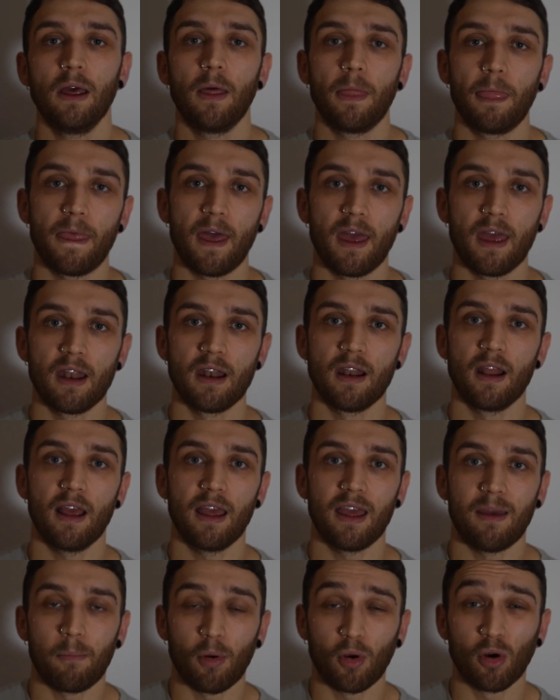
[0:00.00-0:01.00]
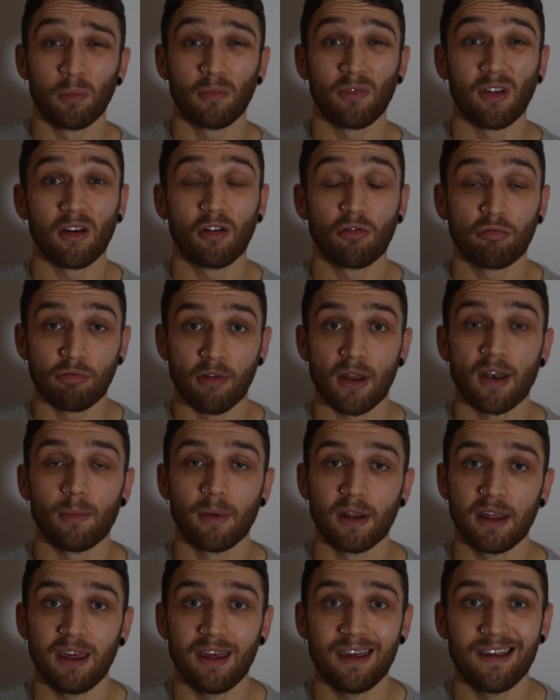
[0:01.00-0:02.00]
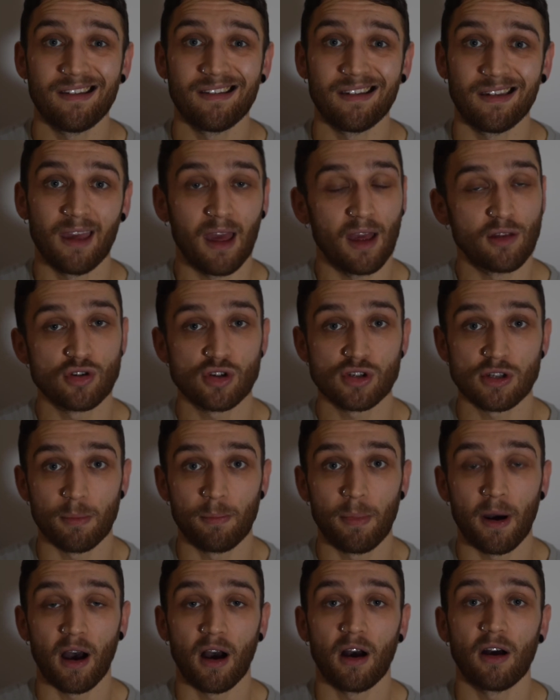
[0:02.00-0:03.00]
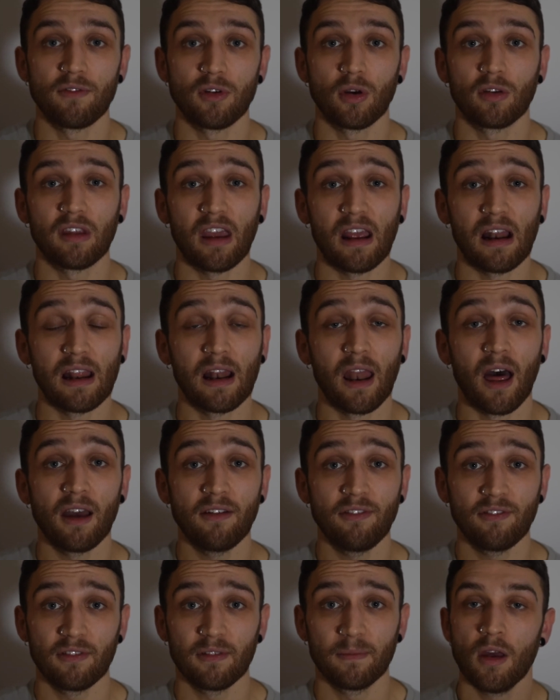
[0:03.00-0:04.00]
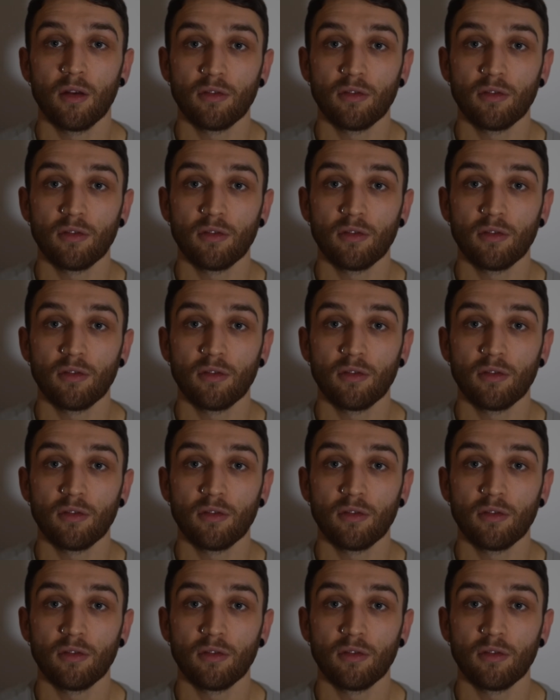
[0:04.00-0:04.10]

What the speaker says: then it becomes incredibly easy and just a part of your daily life.